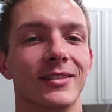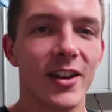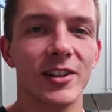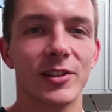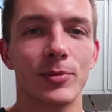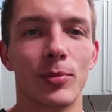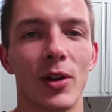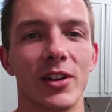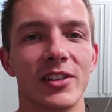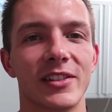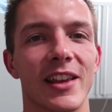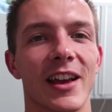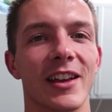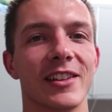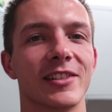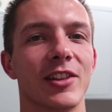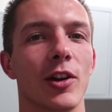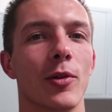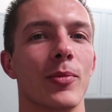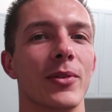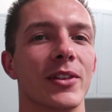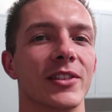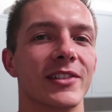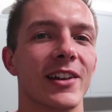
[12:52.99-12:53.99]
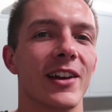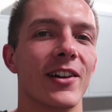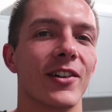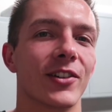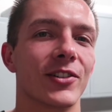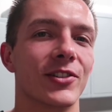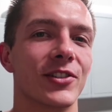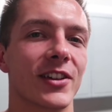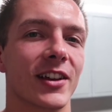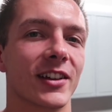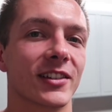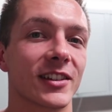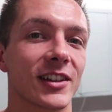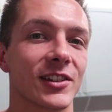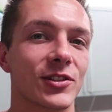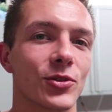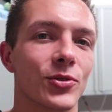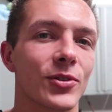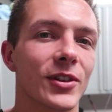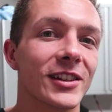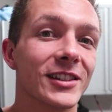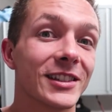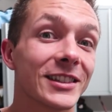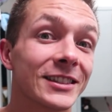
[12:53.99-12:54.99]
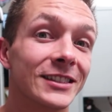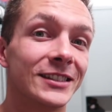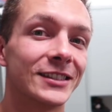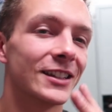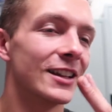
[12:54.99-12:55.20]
Surprise guest helping us out. Can you guys guess who it is?